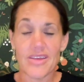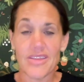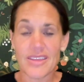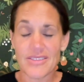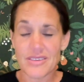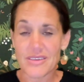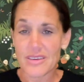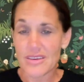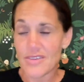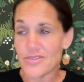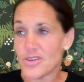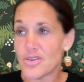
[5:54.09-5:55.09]
That's,
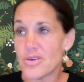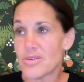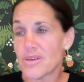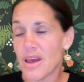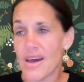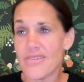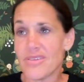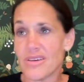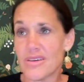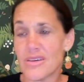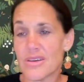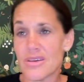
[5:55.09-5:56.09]
if you don't have
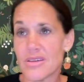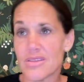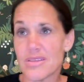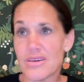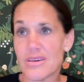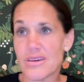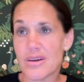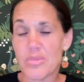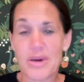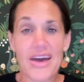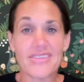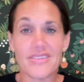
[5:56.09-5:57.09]
the
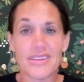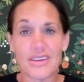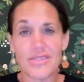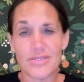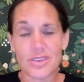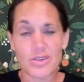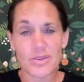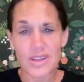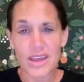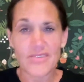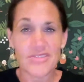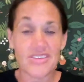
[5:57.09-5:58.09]
capacity, if you don't
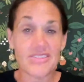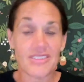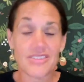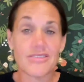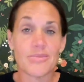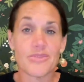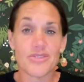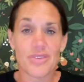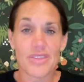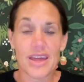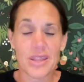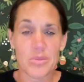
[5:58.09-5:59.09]
have the systems for
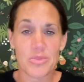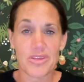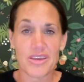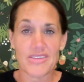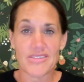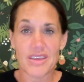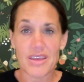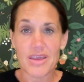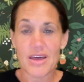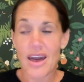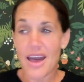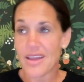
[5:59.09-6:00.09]
that in place,
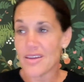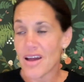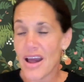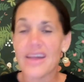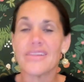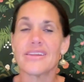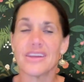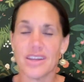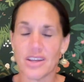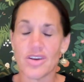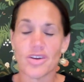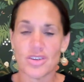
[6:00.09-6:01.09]
I highly
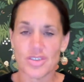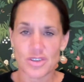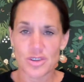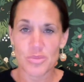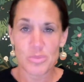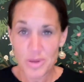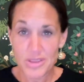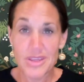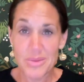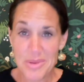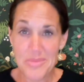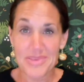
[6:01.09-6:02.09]
encourage you to put
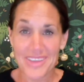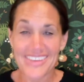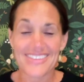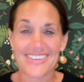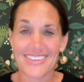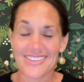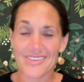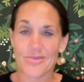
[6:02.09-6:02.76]
them in place, because it